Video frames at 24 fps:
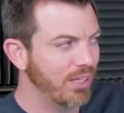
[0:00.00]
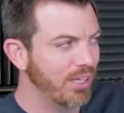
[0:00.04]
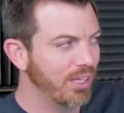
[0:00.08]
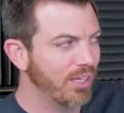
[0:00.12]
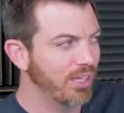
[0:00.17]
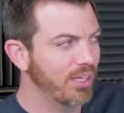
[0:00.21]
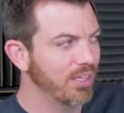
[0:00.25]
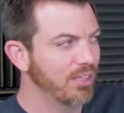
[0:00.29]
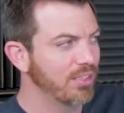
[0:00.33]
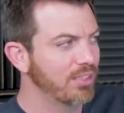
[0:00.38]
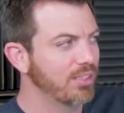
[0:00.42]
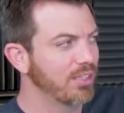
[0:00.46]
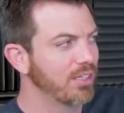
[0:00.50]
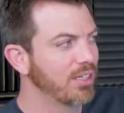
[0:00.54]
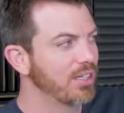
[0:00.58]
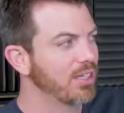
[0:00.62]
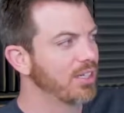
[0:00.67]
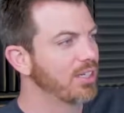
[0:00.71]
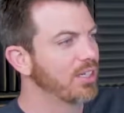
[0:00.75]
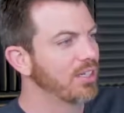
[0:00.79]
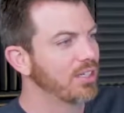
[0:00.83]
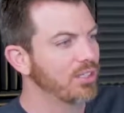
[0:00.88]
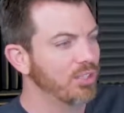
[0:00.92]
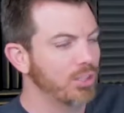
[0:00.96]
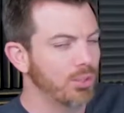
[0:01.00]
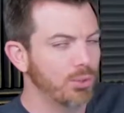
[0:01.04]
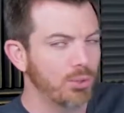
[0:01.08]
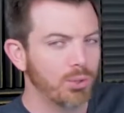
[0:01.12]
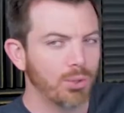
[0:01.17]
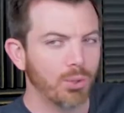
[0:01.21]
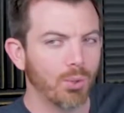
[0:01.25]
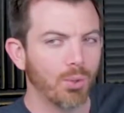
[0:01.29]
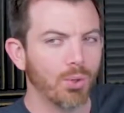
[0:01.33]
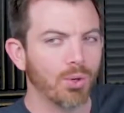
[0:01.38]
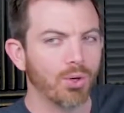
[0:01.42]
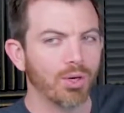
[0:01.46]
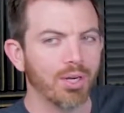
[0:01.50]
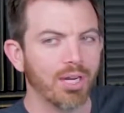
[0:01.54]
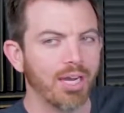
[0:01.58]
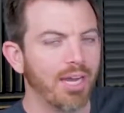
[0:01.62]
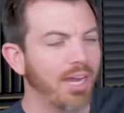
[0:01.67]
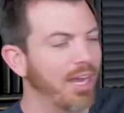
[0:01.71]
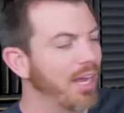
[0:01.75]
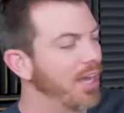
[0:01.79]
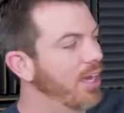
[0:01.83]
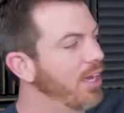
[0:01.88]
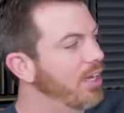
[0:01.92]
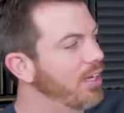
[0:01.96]
in New York,
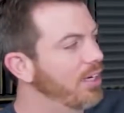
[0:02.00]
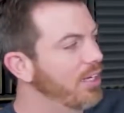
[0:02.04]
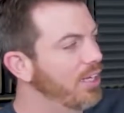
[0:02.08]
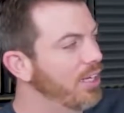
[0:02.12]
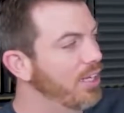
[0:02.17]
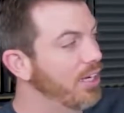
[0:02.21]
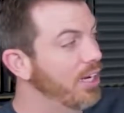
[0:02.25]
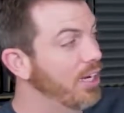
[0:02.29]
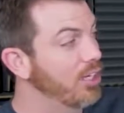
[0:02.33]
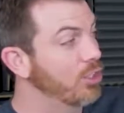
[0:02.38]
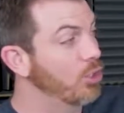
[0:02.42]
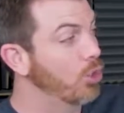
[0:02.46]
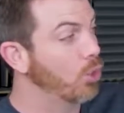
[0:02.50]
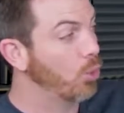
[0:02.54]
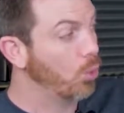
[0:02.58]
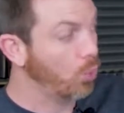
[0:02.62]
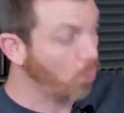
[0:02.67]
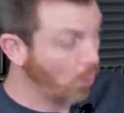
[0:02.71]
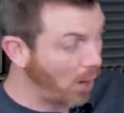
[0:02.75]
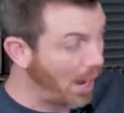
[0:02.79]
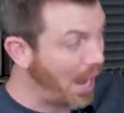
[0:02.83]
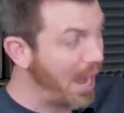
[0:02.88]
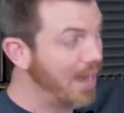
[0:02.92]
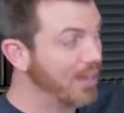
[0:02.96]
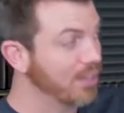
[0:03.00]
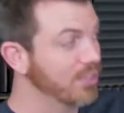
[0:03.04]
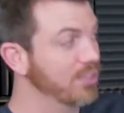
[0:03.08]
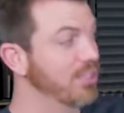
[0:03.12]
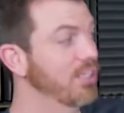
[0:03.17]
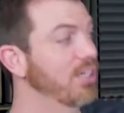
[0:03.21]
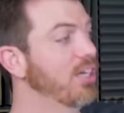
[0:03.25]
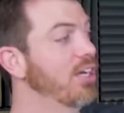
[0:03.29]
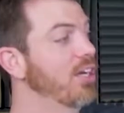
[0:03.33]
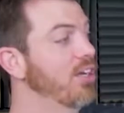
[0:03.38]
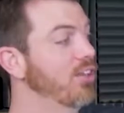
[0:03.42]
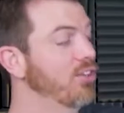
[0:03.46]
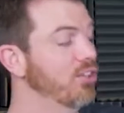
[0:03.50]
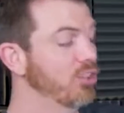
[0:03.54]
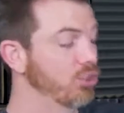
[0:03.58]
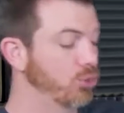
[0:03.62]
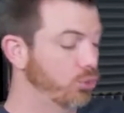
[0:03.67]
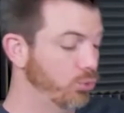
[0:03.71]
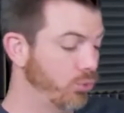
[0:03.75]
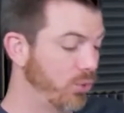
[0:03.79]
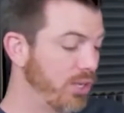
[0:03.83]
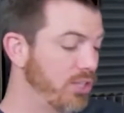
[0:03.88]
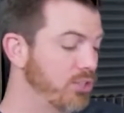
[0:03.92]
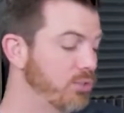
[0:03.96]
and it had cracked the
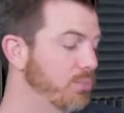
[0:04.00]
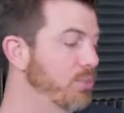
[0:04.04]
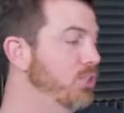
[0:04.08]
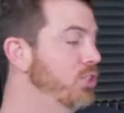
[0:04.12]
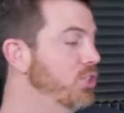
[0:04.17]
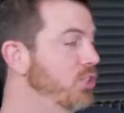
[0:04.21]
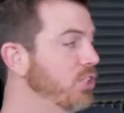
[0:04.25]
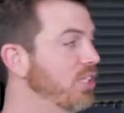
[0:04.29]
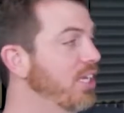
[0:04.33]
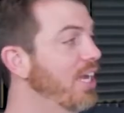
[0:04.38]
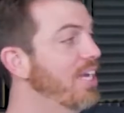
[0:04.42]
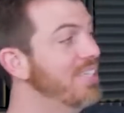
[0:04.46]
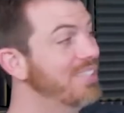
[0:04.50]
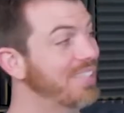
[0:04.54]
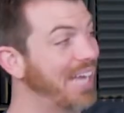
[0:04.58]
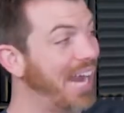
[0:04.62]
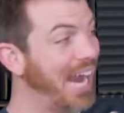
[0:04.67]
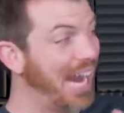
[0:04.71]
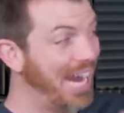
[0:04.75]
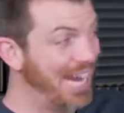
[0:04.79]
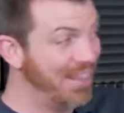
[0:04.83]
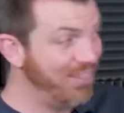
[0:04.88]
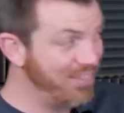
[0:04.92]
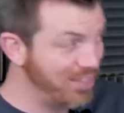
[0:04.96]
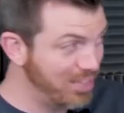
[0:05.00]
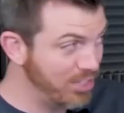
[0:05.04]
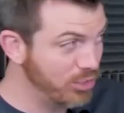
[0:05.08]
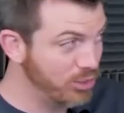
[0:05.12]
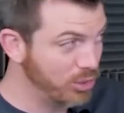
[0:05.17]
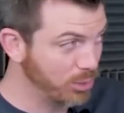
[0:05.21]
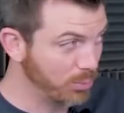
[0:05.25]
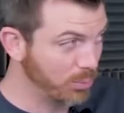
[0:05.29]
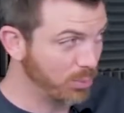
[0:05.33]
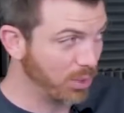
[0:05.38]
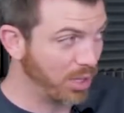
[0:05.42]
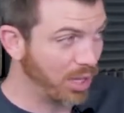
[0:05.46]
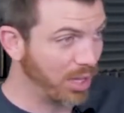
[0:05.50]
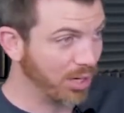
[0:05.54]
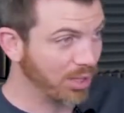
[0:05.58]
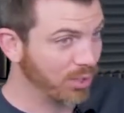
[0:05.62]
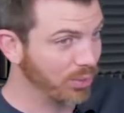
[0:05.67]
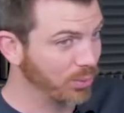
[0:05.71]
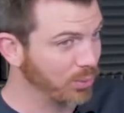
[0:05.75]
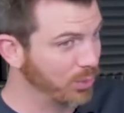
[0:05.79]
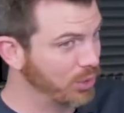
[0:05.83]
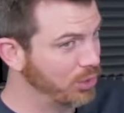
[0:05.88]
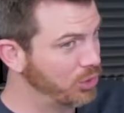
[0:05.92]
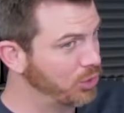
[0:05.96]
transmission case and the engine
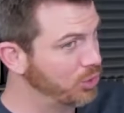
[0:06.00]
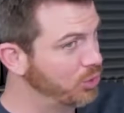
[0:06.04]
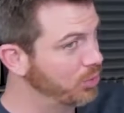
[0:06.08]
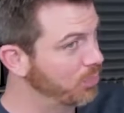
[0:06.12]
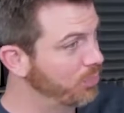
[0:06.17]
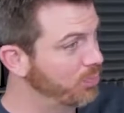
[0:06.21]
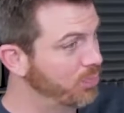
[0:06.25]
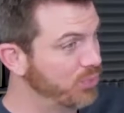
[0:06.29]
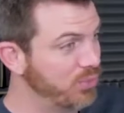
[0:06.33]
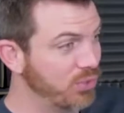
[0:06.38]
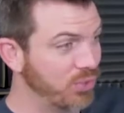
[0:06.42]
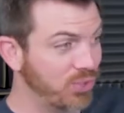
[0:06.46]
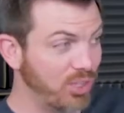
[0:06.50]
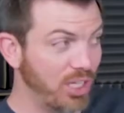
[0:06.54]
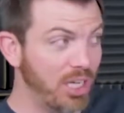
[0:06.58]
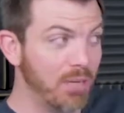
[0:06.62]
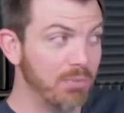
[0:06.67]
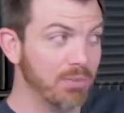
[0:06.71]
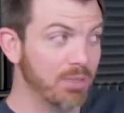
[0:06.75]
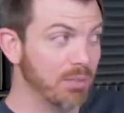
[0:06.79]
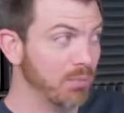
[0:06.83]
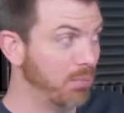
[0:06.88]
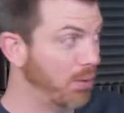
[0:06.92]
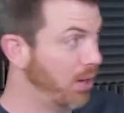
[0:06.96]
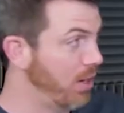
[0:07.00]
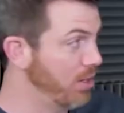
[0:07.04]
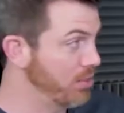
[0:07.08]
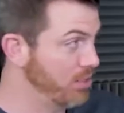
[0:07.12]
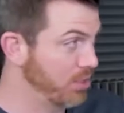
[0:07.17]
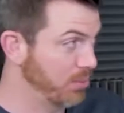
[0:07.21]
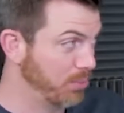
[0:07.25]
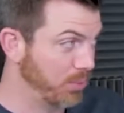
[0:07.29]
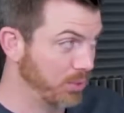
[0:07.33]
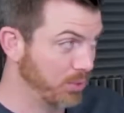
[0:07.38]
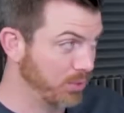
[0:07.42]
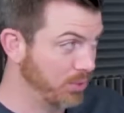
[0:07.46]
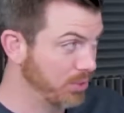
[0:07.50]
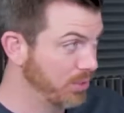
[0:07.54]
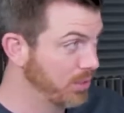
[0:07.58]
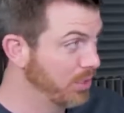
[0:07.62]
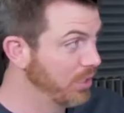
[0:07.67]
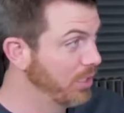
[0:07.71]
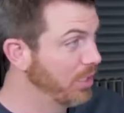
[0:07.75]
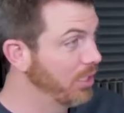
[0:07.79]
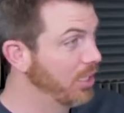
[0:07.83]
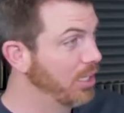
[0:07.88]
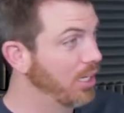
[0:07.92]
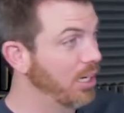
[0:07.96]
block, which seems impossible,
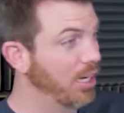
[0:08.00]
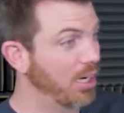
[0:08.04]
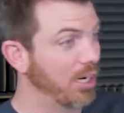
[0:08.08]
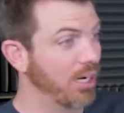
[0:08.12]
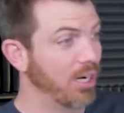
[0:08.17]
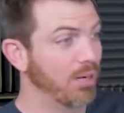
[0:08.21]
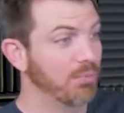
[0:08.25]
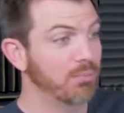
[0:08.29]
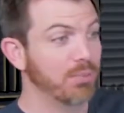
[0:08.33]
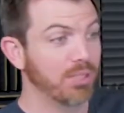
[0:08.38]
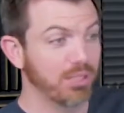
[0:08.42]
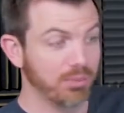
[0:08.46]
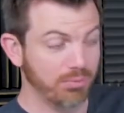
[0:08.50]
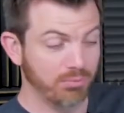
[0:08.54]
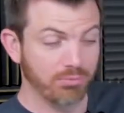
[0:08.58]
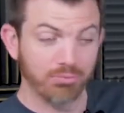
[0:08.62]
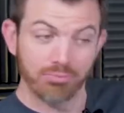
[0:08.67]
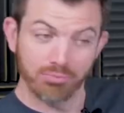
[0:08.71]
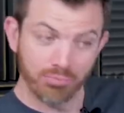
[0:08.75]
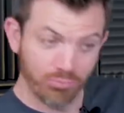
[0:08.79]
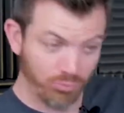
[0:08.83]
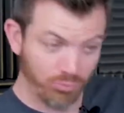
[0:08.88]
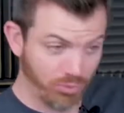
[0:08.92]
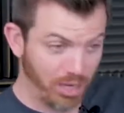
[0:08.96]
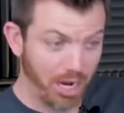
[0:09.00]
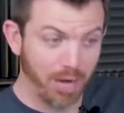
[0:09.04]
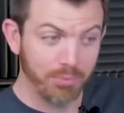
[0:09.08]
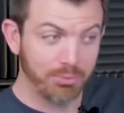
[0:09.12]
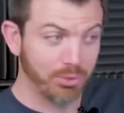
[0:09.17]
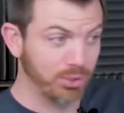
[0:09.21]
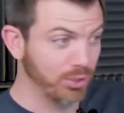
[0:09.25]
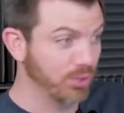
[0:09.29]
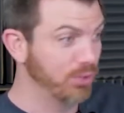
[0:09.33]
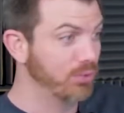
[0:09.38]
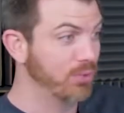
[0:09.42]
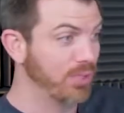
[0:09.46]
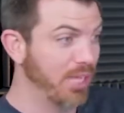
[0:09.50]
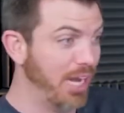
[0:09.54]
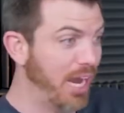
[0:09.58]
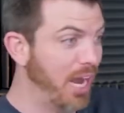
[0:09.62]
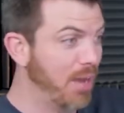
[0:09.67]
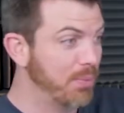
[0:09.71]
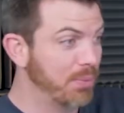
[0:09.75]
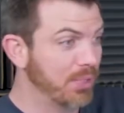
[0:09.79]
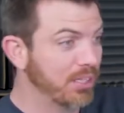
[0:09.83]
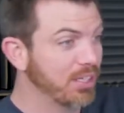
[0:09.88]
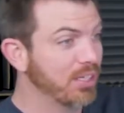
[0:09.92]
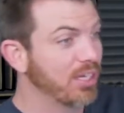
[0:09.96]
but... absolutely
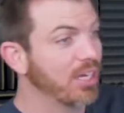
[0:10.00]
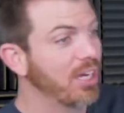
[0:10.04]
happened.